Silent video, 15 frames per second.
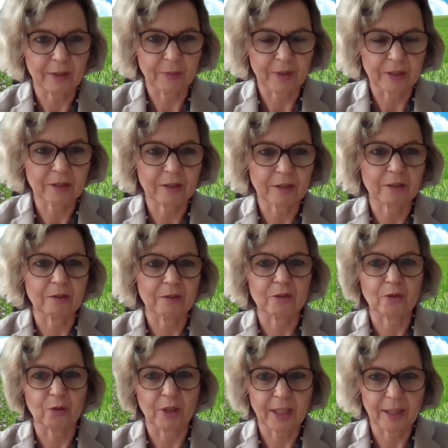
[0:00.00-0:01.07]
farmers
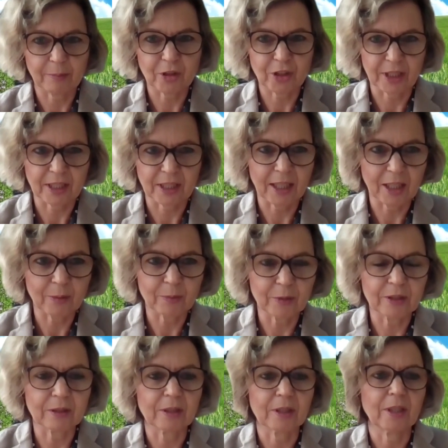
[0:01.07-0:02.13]
to capture
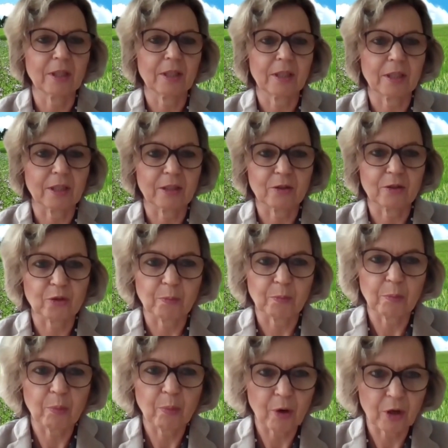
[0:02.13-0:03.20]
carbon and
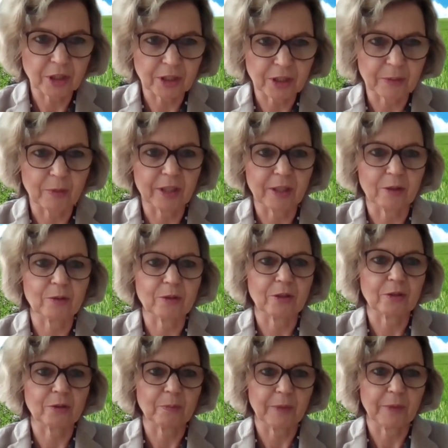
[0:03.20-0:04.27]
to possibly
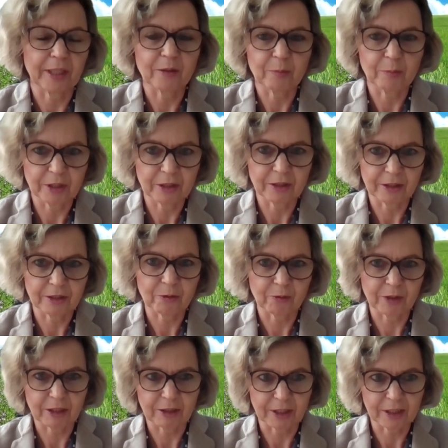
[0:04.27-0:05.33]
also make a
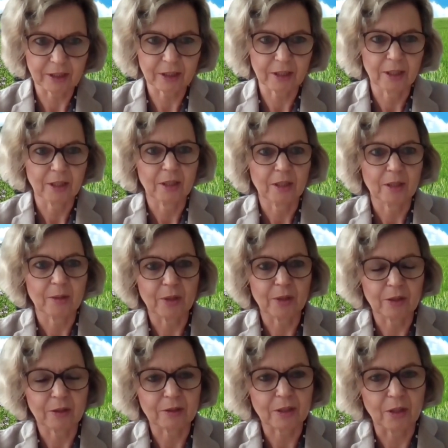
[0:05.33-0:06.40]
business with this.
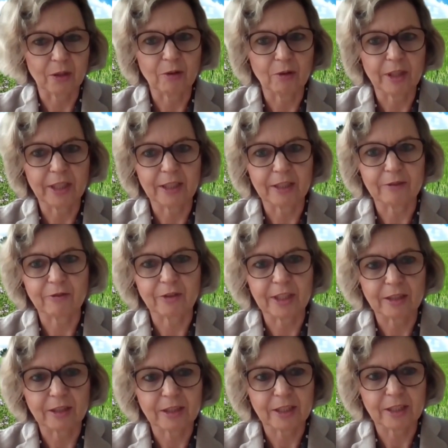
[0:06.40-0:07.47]
Because only if
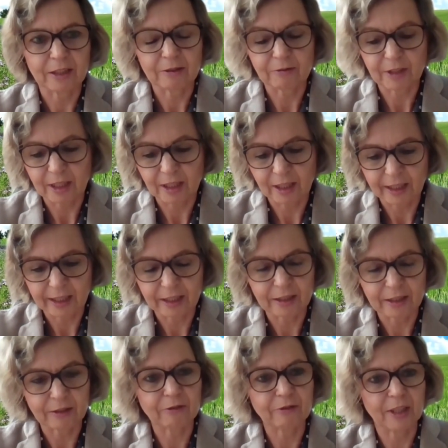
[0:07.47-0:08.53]
the incentives are
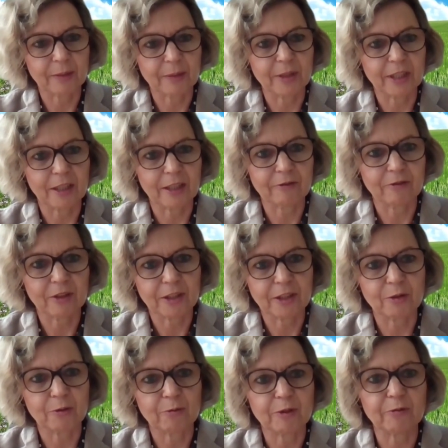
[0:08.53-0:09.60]
aligned at farming level,
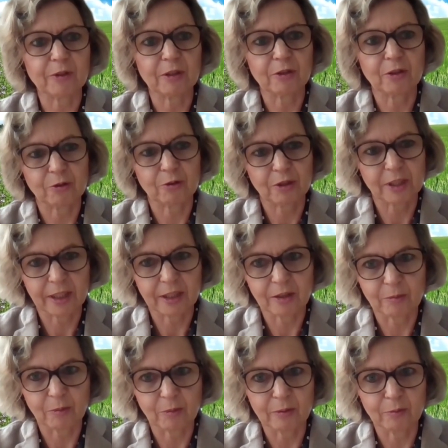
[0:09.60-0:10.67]
you know, we will
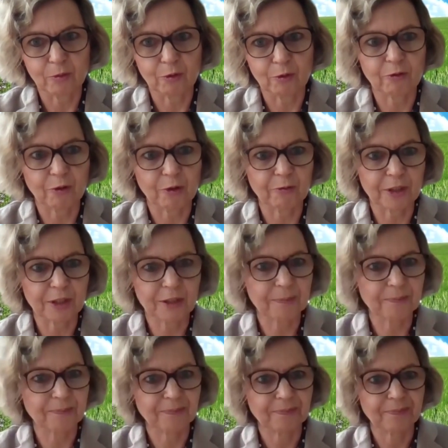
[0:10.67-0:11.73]
sustainably move
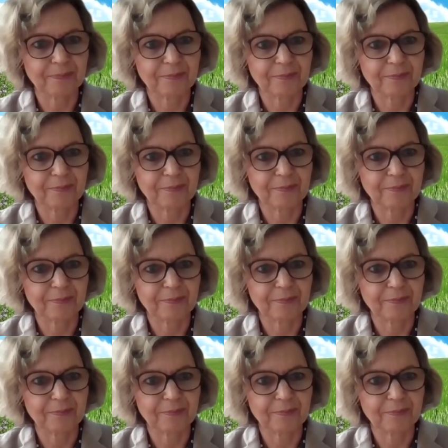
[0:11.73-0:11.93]
forward.